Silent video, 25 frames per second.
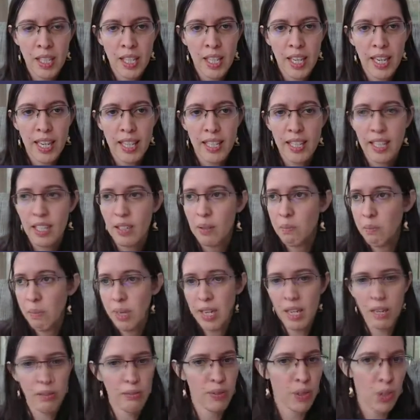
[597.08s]
And there are
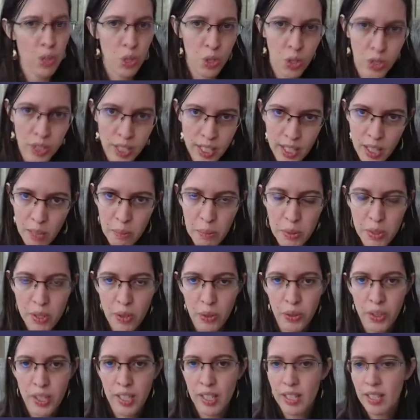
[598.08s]
many physical therapists
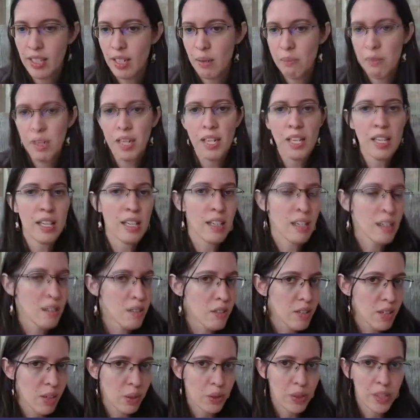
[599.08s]
out there are many
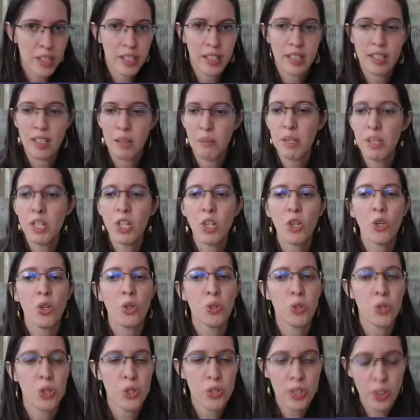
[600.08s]
healers out there are many
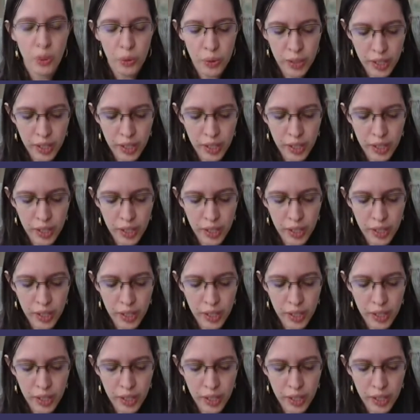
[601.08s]
coaches out